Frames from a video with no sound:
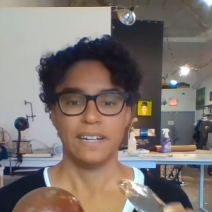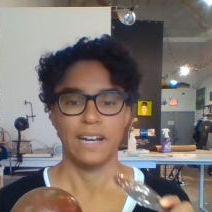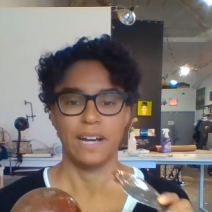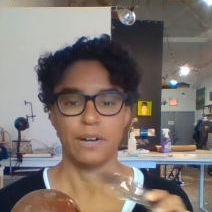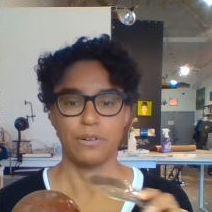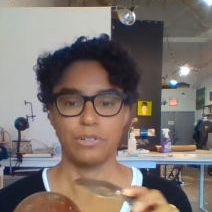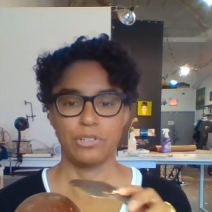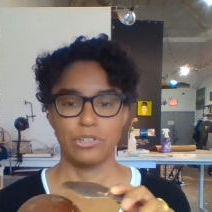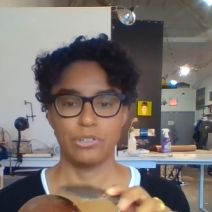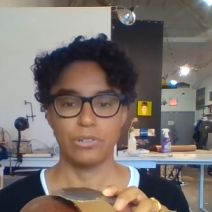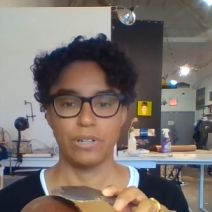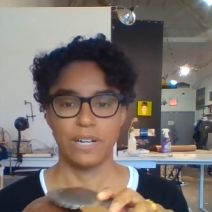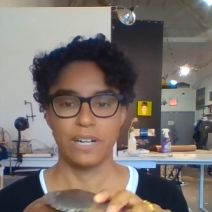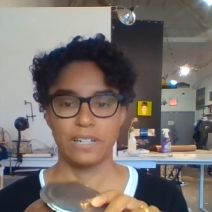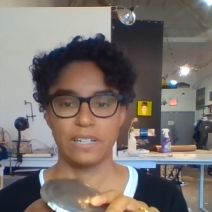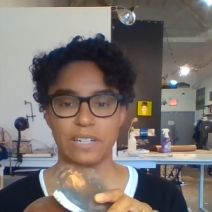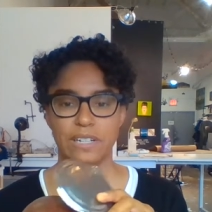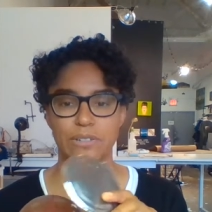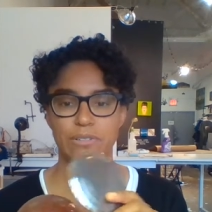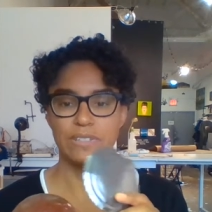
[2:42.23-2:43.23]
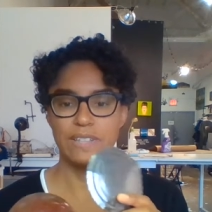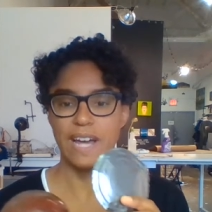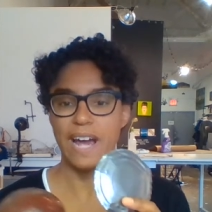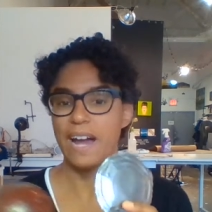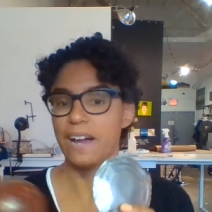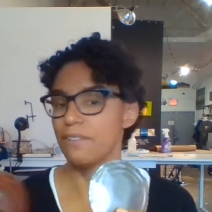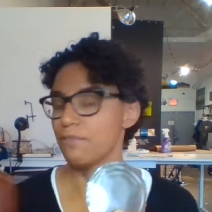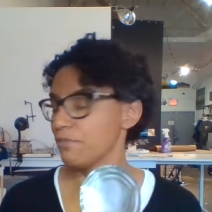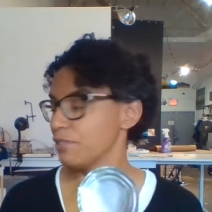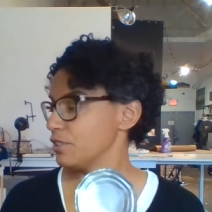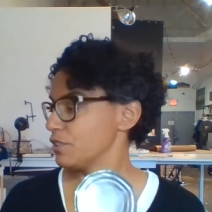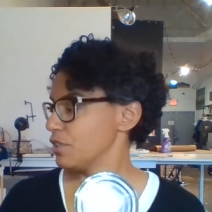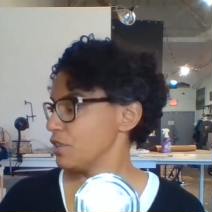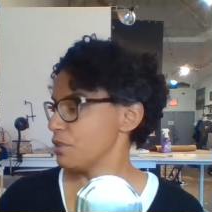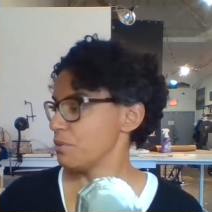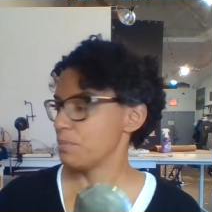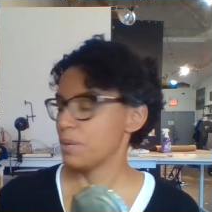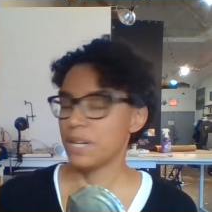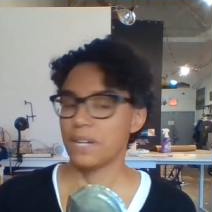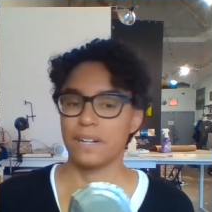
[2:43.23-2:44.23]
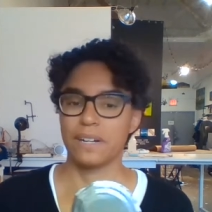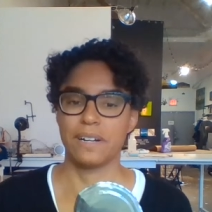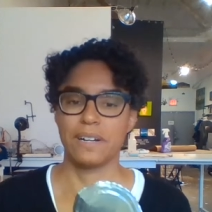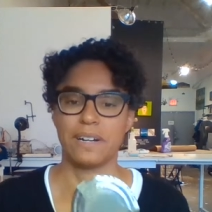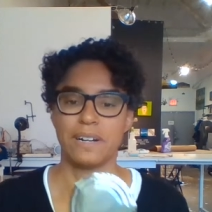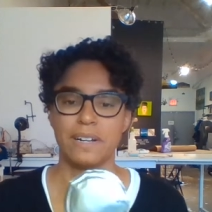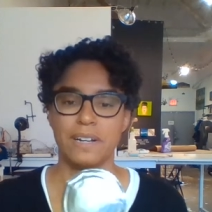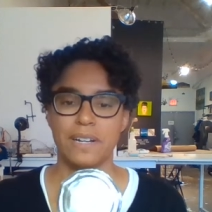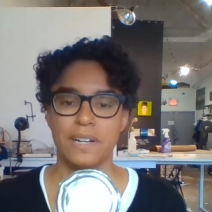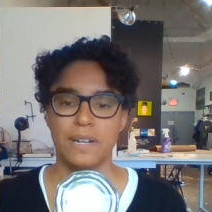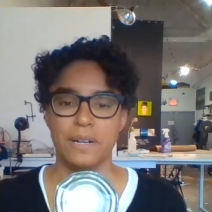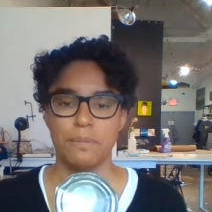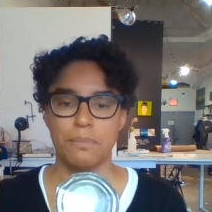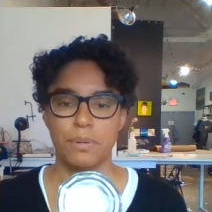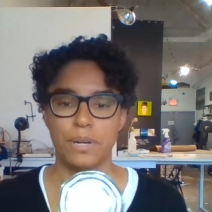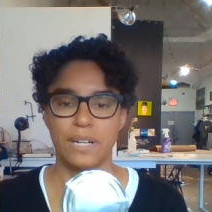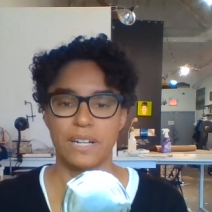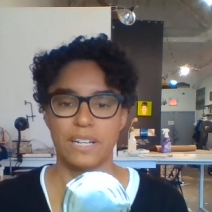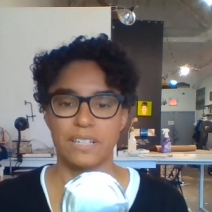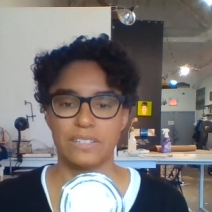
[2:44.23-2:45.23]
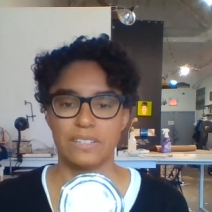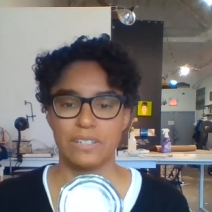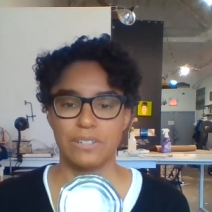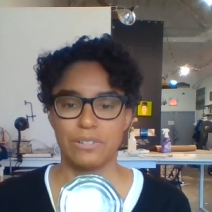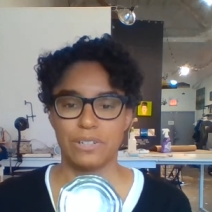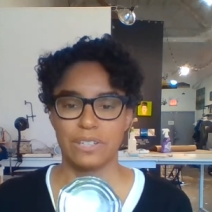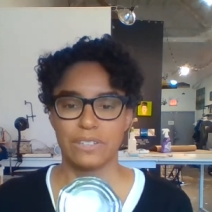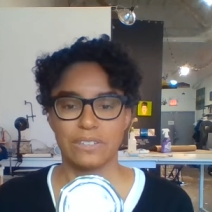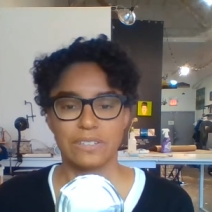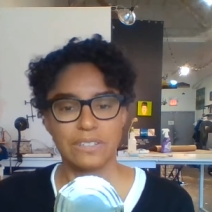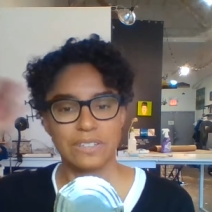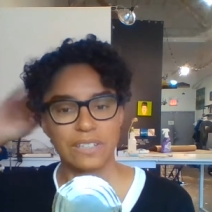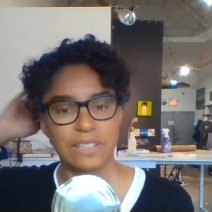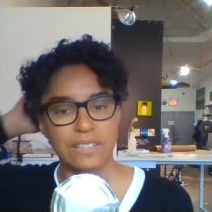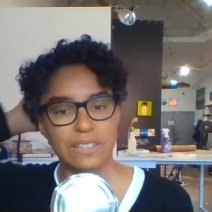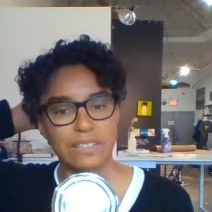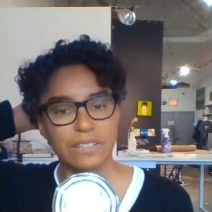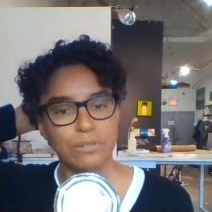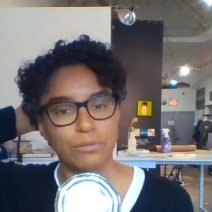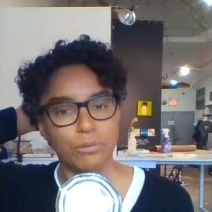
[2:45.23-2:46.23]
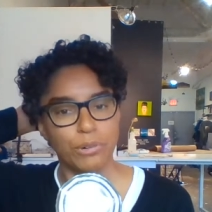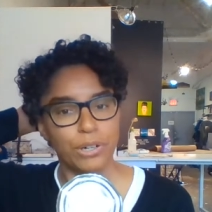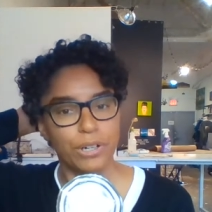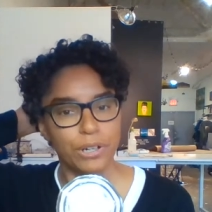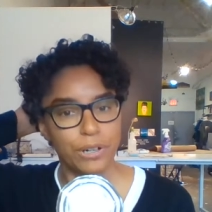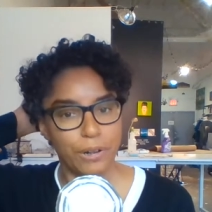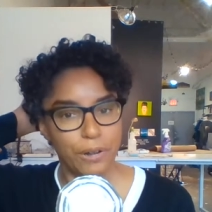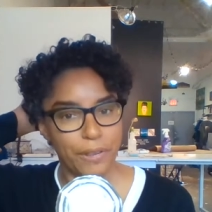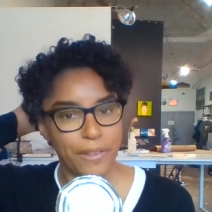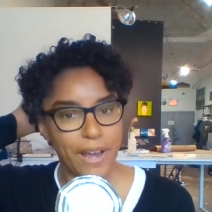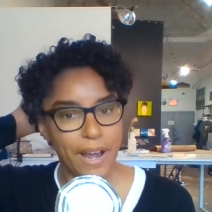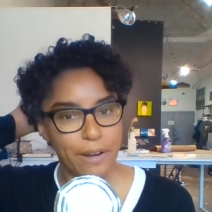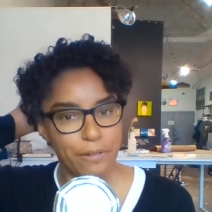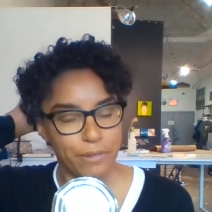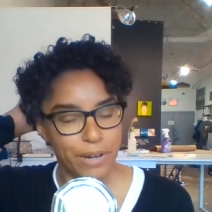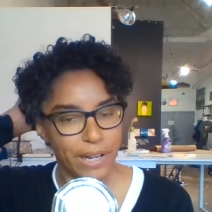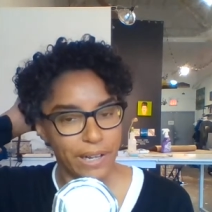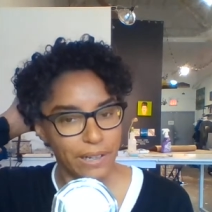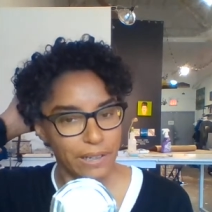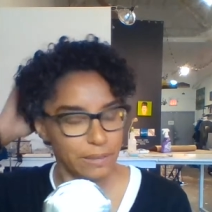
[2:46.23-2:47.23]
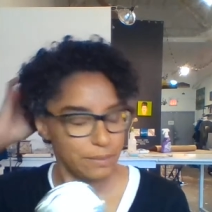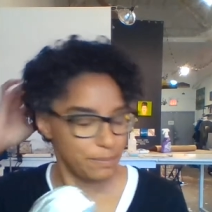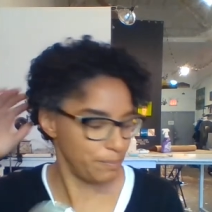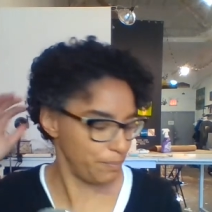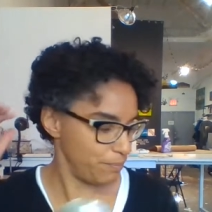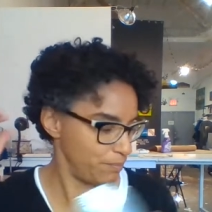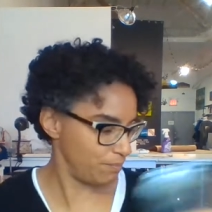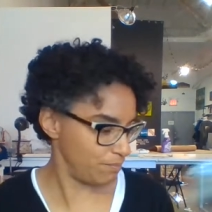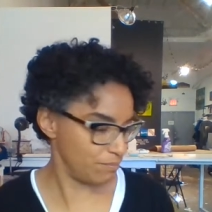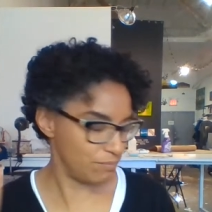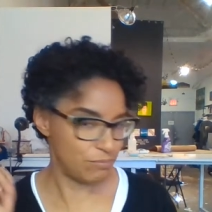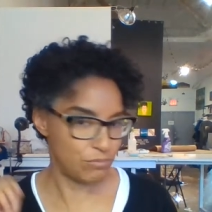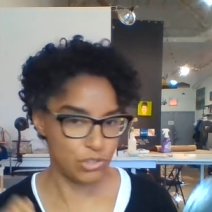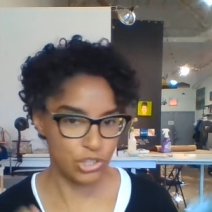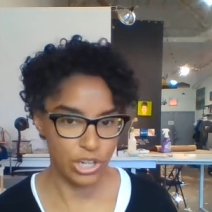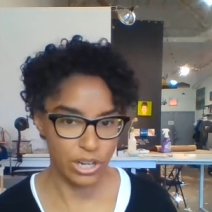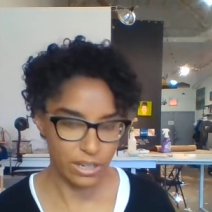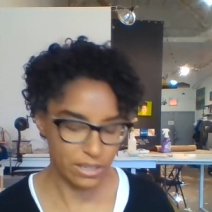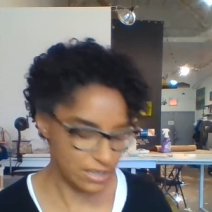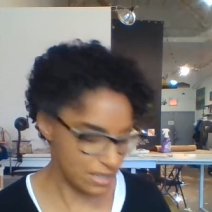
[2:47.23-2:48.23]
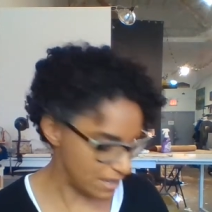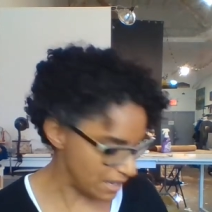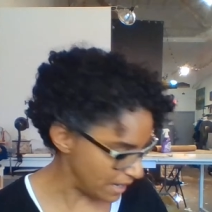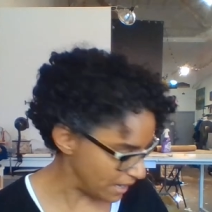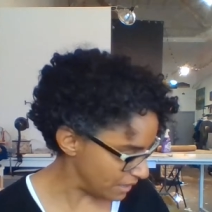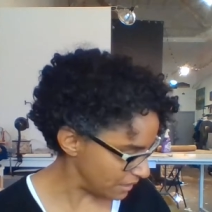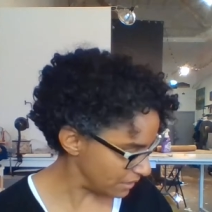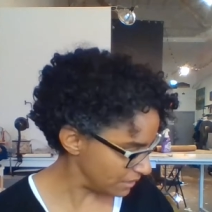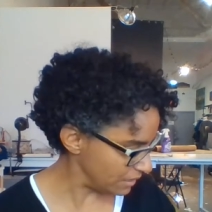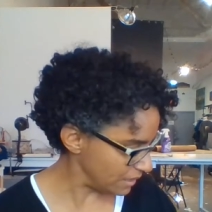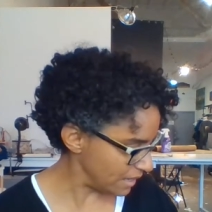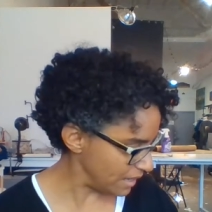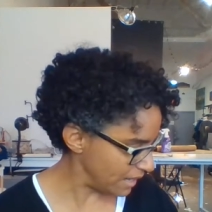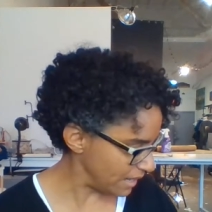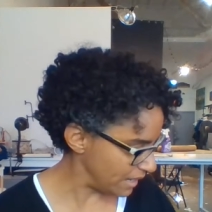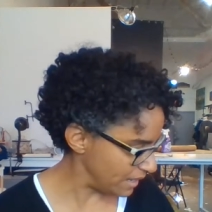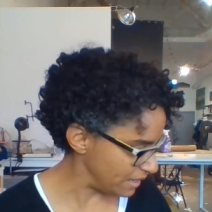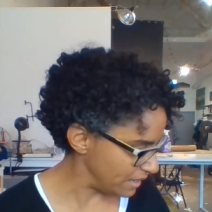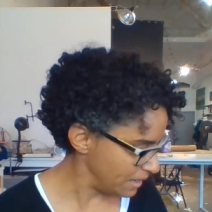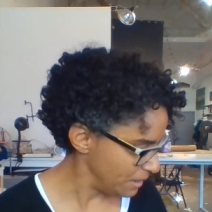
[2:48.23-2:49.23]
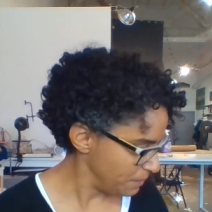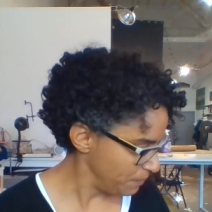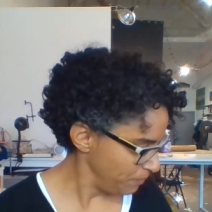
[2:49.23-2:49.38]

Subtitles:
I was trying to use that for doming, but as you can see, it didn't work all that well. Chucked that aside.